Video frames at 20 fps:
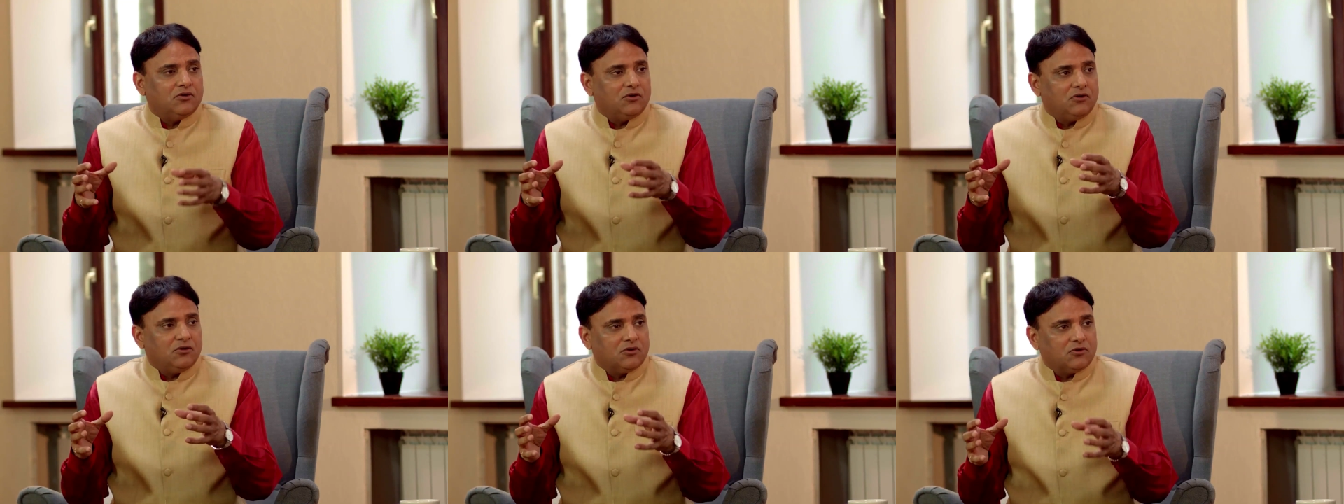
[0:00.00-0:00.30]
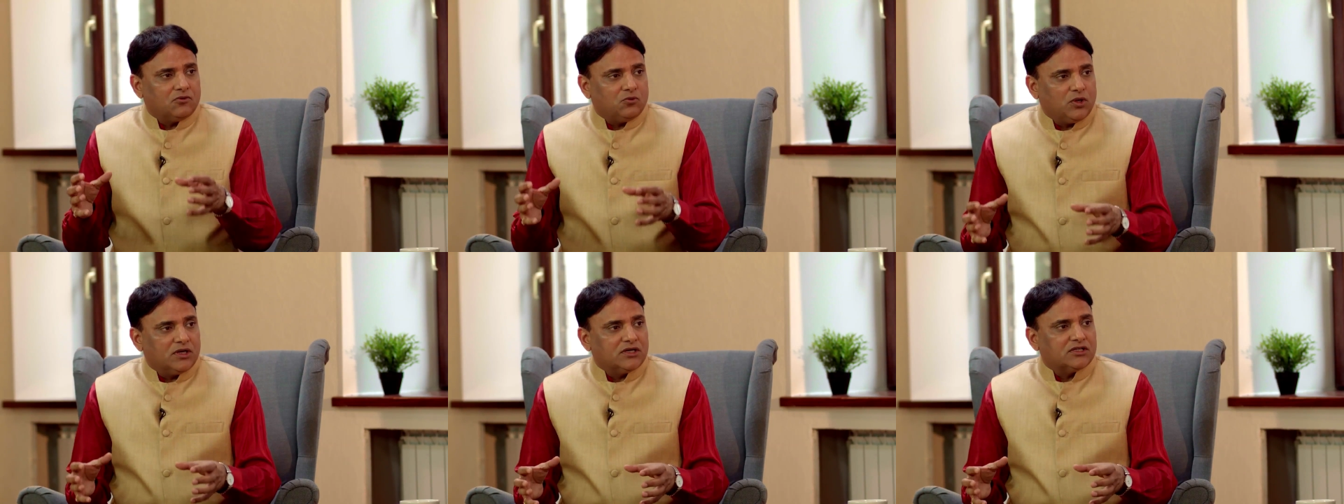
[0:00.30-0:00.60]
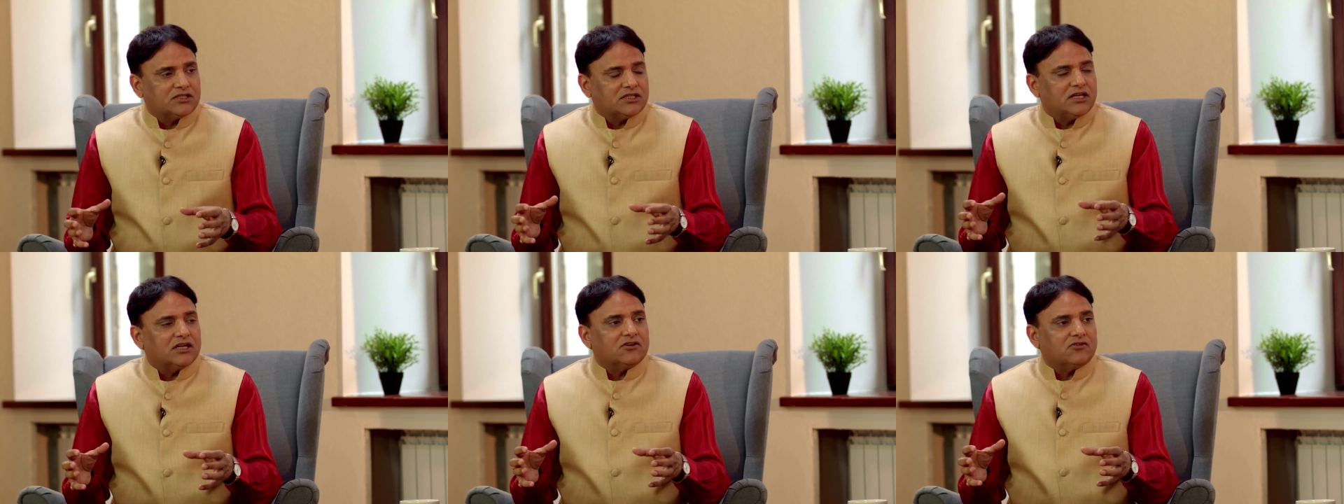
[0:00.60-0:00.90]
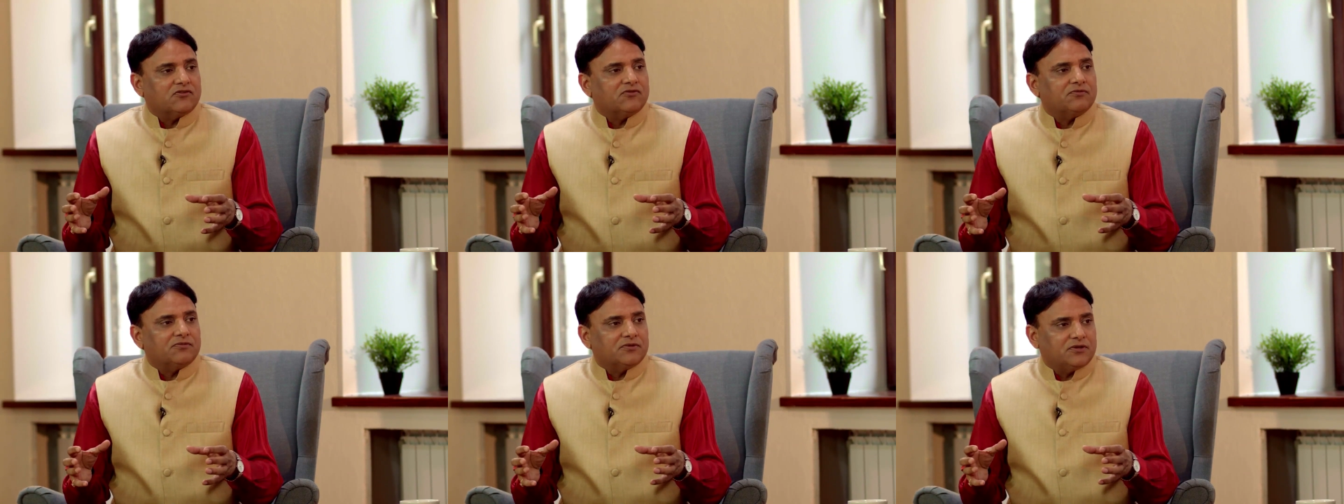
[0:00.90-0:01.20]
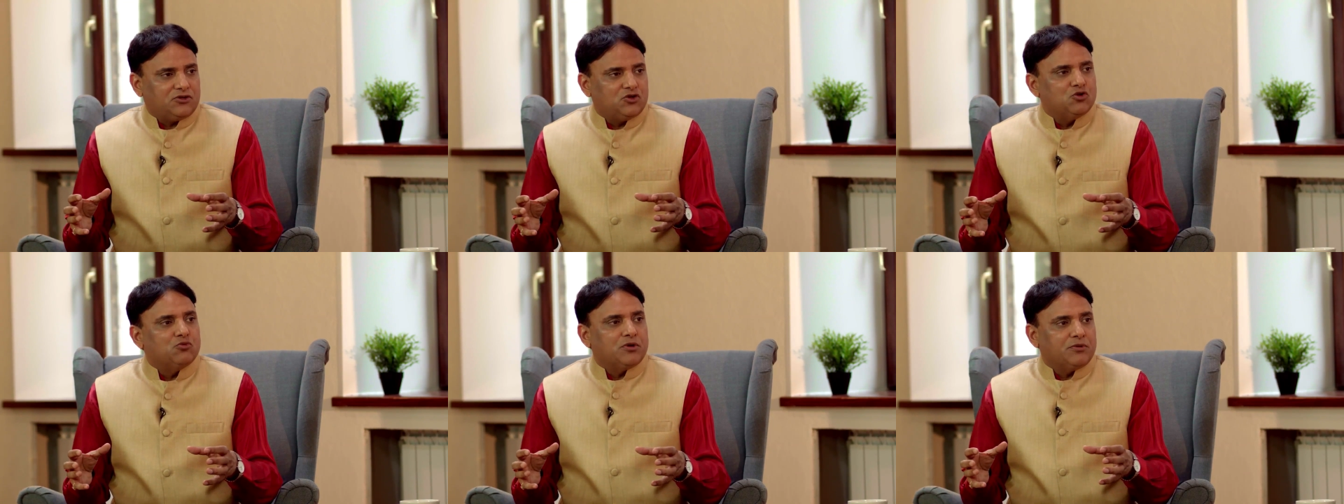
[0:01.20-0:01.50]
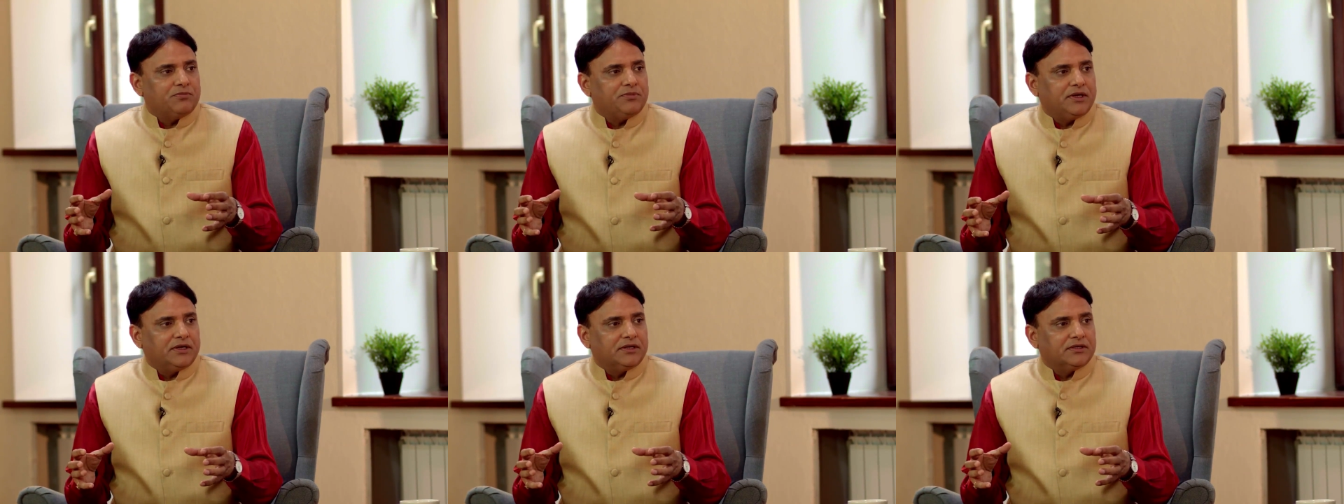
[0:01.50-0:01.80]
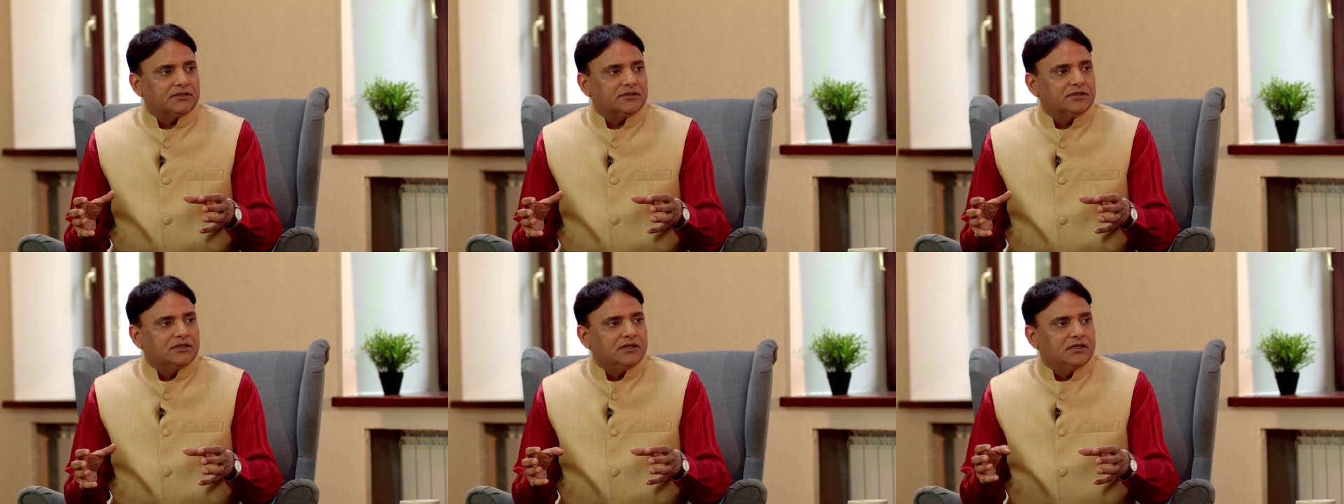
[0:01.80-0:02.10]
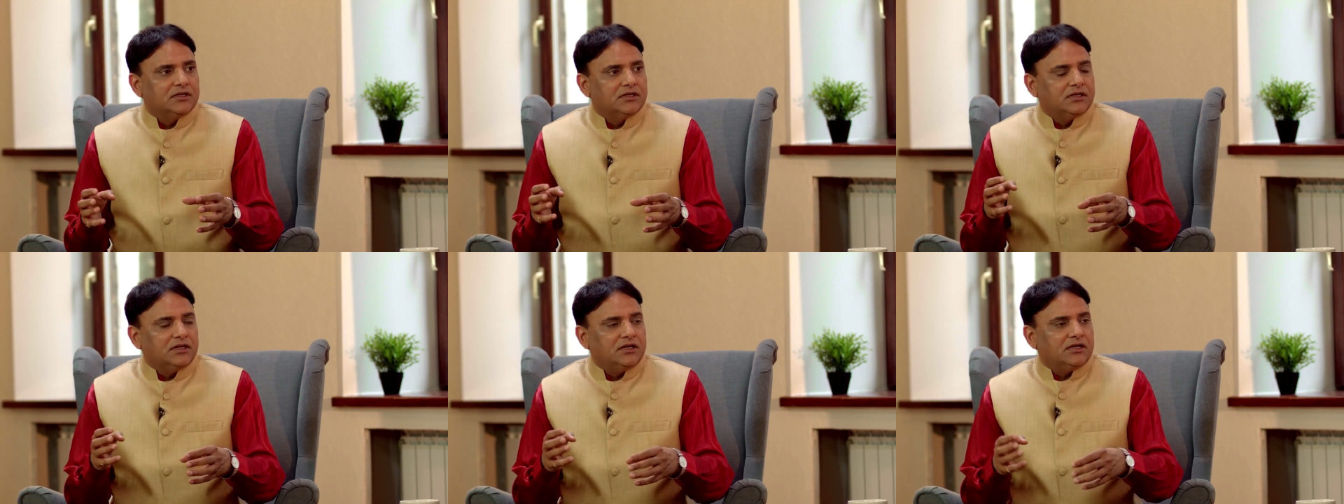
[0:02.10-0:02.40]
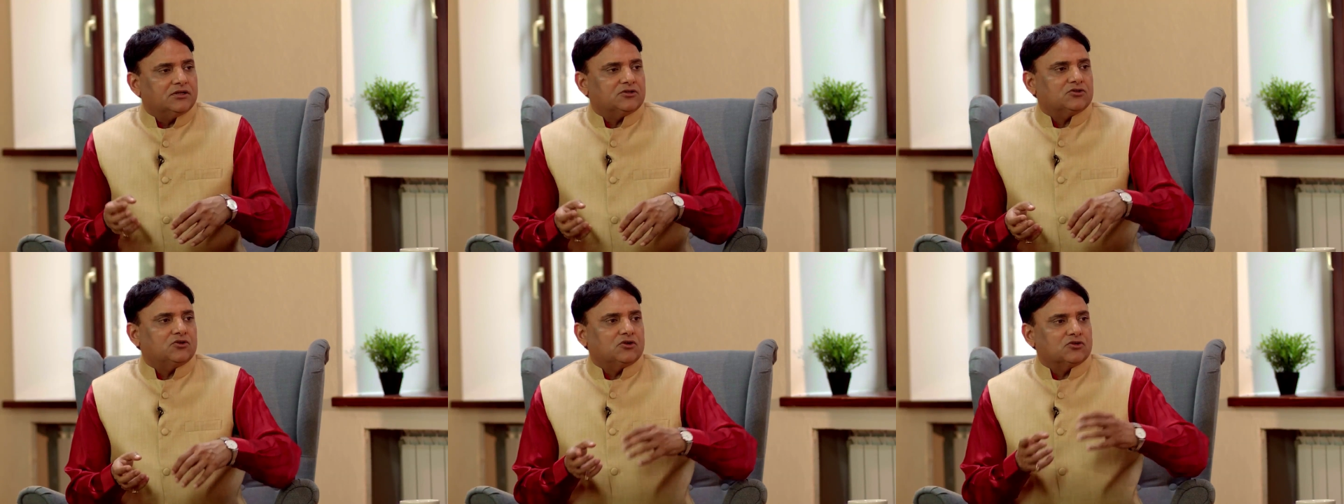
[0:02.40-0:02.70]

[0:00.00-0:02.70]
on one set of human beings, it is